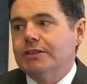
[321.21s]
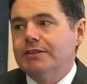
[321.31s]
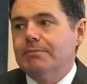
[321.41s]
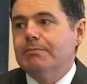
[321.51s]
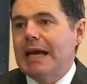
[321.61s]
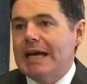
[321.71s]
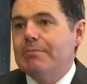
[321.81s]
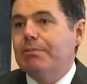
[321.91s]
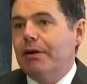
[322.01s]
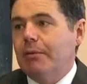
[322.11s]
the
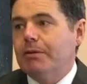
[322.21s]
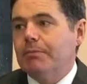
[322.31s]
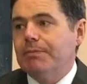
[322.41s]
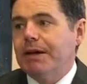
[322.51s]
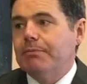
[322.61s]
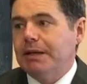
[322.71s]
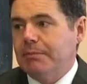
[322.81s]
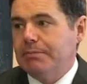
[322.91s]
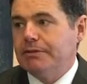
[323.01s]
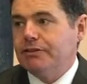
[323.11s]
main problem that
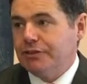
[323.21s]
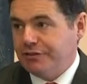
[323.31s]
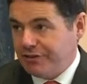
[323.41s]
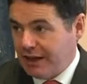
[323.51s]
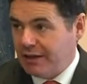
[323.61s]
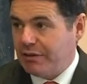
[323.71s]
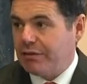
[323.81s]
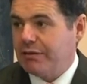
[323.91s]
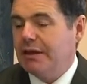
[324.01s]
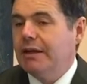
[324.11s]
people do
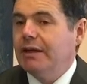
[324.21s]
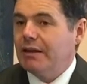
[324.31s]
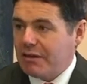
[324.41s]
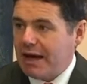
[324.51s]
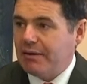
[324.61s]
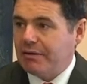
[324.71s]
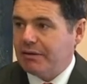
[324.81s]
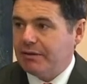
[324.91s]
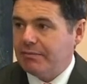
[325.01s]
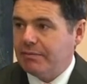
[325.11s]
face is
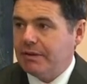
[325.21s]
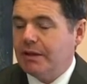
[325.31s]
housing.